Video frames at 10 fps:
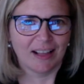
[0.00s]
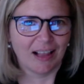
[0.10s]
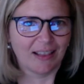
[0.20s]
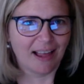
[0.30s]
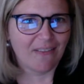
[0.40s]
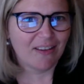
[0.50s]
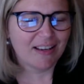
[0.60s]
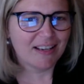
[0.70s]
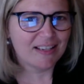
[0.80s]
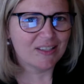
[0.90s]
11
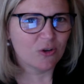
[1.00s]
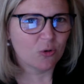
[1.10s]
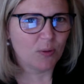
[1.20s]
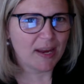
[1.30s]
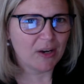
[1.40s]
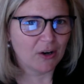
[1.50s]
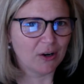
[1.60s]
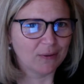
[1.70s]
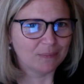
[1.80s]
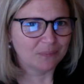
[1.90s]
is
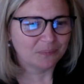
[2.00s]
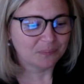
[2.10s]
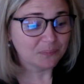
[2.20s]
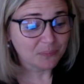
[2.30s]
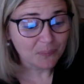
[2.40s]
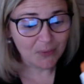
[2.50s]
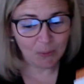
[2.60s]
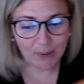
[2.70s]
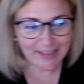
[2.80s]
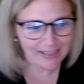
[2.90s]
greater.
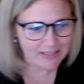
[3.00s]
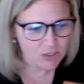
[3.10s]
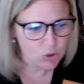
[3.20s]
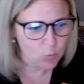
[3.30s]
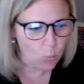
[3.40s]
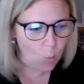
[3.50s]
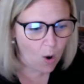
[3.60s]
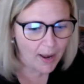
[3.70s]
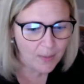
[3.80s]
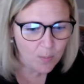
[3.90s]
Okay, let's do
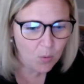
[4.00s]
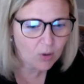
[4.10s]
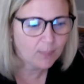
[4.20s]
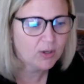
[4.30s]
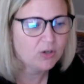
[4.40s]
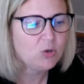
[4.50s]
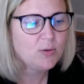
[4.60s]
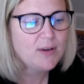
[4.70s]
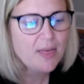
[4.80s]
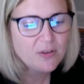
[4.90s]
one more. I'm going to do
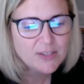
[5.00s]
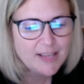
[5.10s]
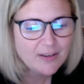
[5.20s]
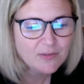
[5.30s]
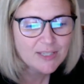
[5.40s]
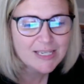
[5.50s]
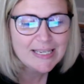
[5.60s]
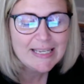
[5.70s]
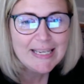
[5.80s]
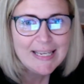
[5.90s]
another set of
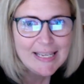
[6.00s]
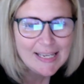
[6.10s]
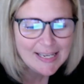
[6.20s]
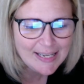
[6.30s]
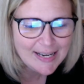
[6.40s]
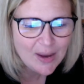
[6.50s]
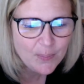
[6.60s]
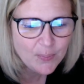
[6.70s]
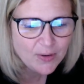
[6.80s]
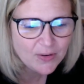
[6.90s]
teen
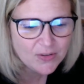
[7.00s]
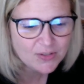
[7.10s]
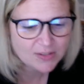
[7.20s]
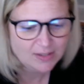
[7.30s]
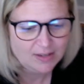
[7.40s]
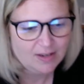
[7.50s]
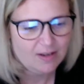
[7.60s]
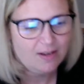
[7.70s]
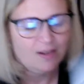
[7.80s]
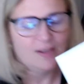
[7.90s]
numbers.
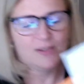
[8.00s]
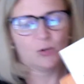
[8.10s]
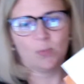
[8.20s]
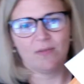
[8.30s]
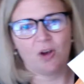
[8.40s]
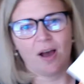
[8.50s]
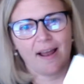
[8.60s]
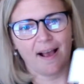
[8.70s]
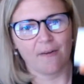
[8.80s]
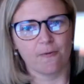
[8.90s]
So we've got
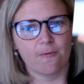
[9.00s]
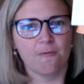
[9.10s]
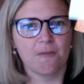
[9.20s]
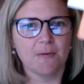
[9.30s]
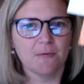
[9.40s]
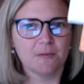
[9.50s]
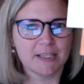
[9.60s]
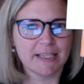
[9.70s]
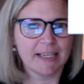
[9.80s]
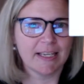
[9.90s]
a 15
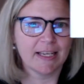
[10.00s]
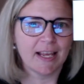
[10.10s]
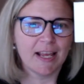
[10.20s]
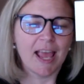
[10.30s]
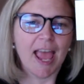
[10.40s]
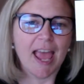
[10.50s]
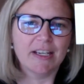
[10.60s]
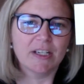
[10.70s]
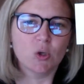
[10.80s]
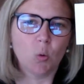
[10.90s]
and
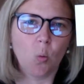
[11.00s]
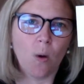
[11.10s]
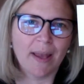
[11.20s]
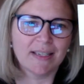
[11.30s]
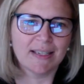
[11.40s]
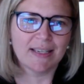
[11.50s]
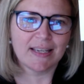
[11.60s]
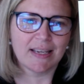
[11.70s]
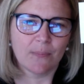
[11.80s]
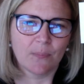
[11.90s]
a
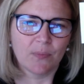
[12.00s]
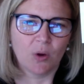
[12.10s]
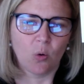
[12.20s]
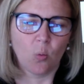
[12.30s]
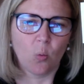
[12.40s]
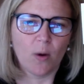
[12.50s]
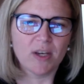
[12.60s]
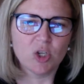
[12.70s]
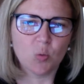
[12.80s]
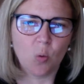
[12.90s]
20.
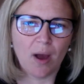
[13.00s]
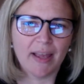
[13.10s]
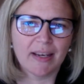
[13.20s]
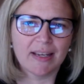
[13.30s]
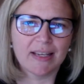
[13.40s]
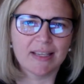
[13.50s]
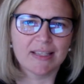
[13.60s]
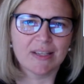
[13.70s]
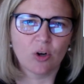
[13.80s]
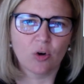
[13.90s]
Which one
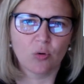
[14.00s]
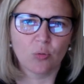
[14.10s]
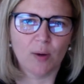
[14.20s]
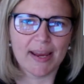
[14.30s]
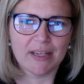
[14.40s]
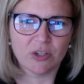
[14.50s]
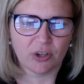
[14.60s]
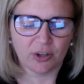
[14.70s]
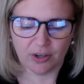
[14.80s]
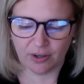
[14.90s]
is
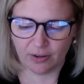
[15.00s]
greater?